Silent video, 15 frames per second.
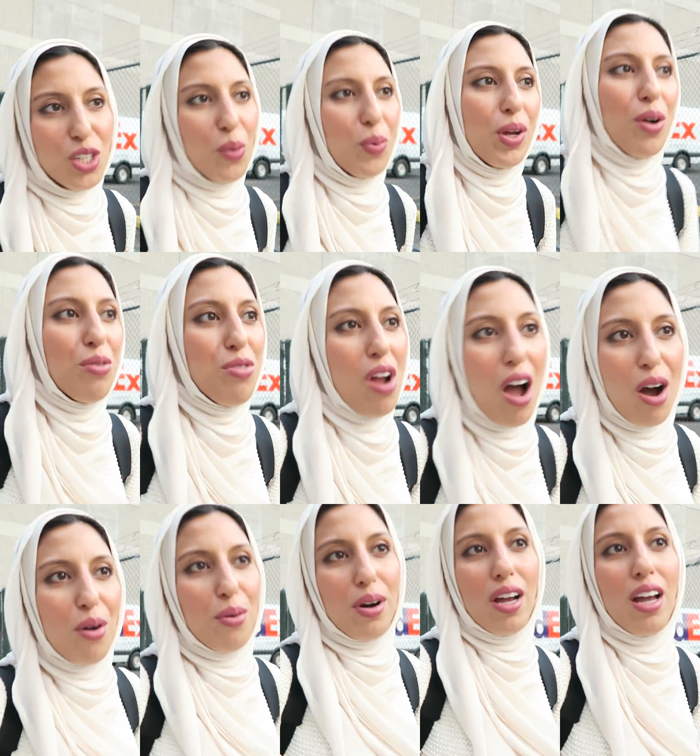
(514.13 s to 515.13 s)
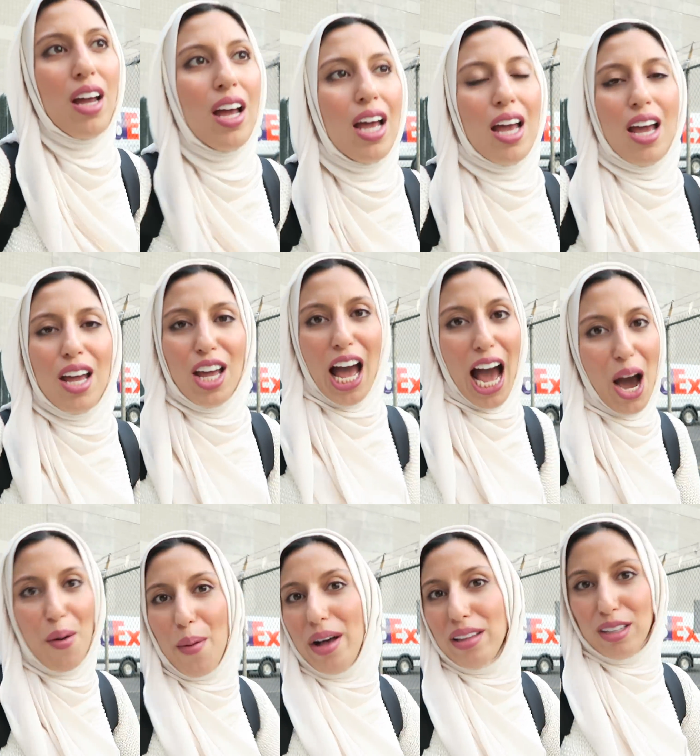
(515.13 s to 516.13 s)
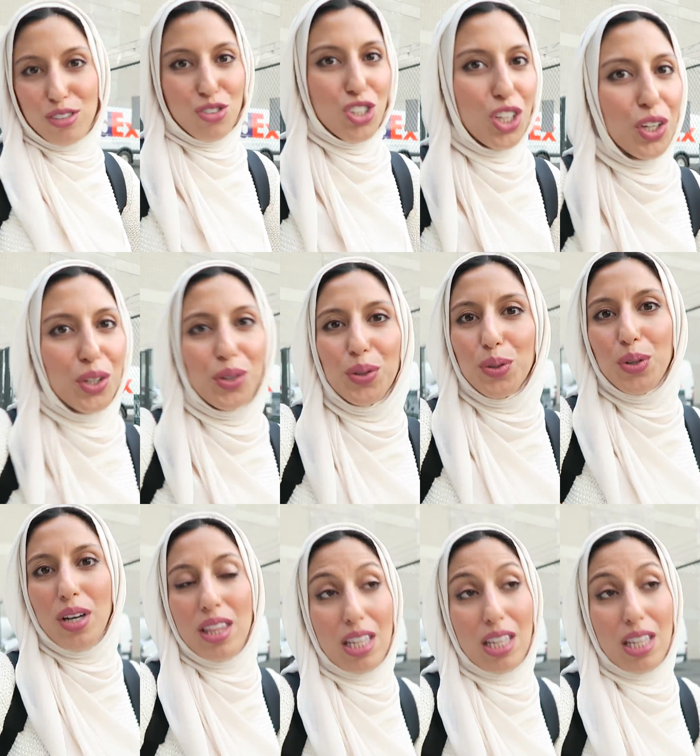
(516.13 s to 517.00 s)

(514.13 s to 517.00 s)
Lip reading: so we don't know how well they're due.